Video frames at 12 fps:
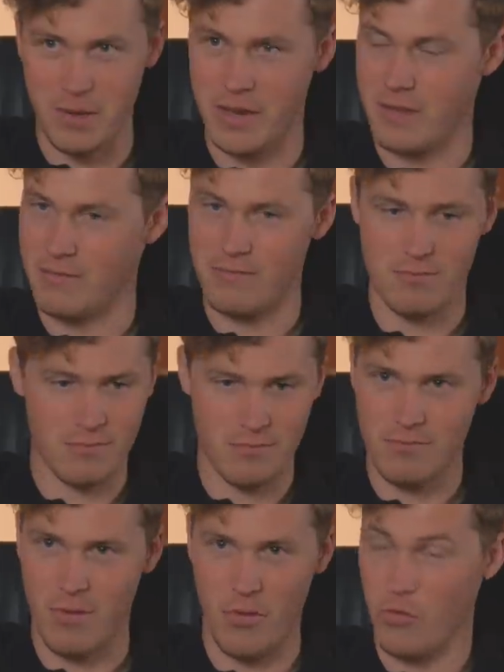being,
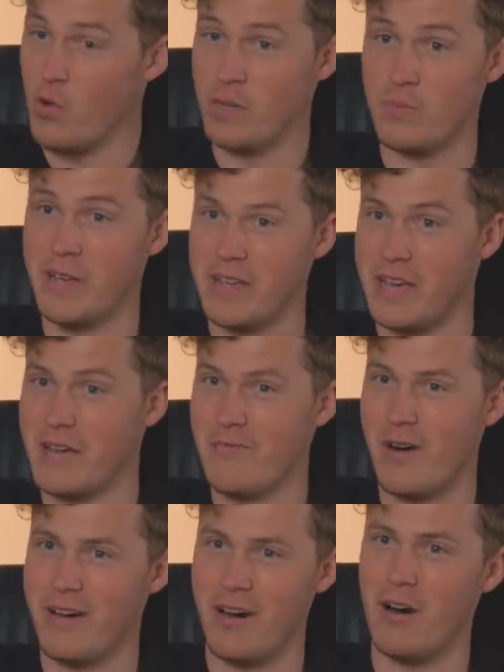have always been king
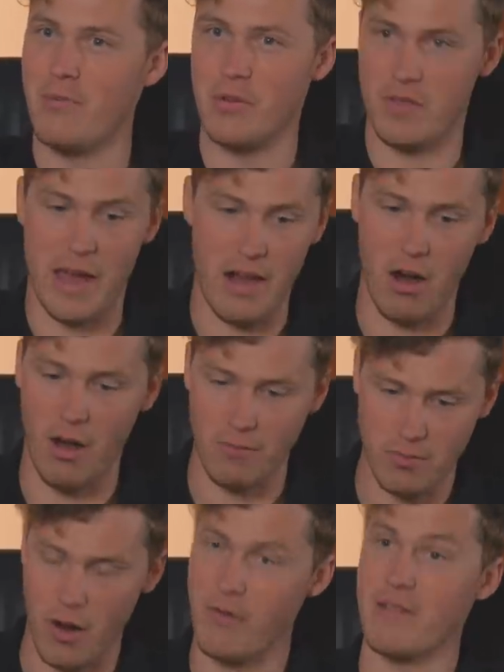in my heart, but yeah. they are
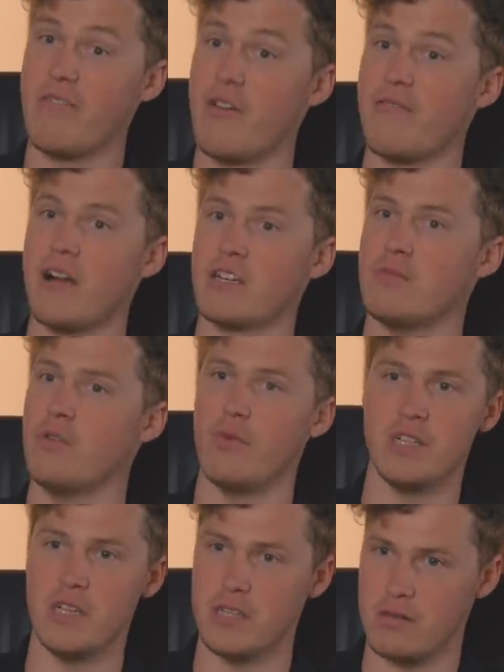currently very fashionable,
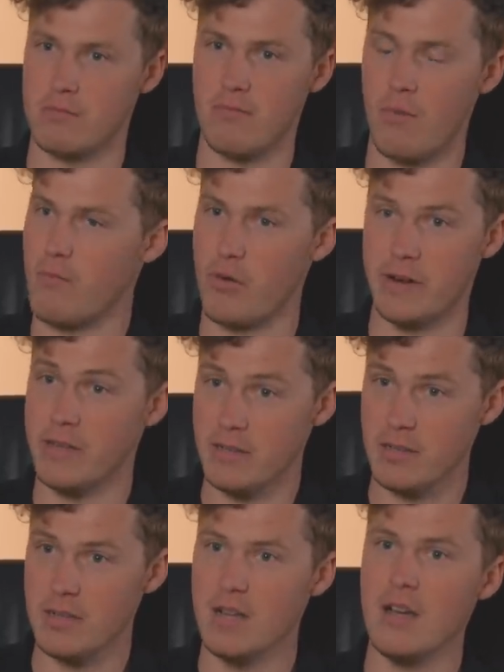which yeah. is
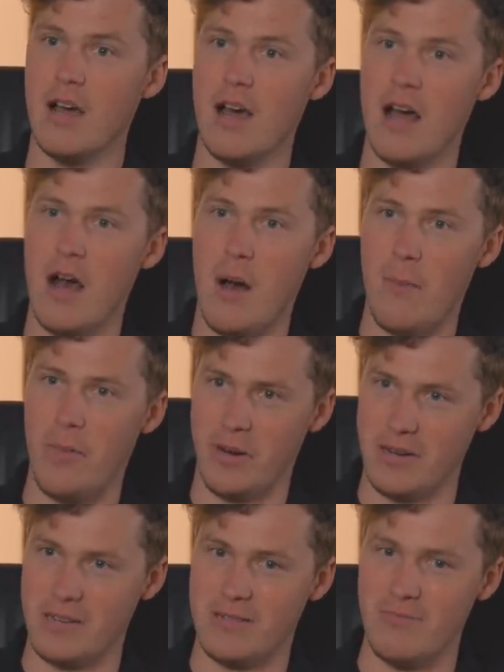brilliant. Yeah, exactly.
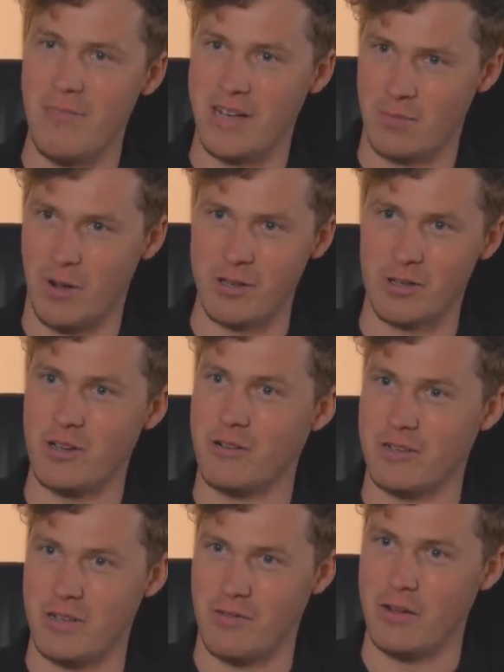But it makes
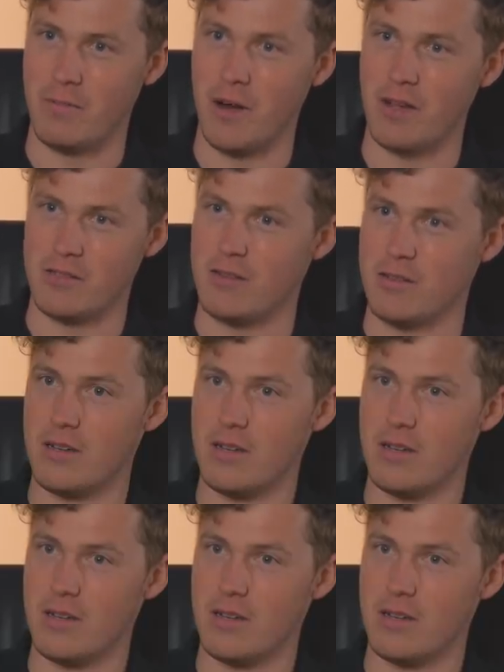biosecurity a real bastard. And,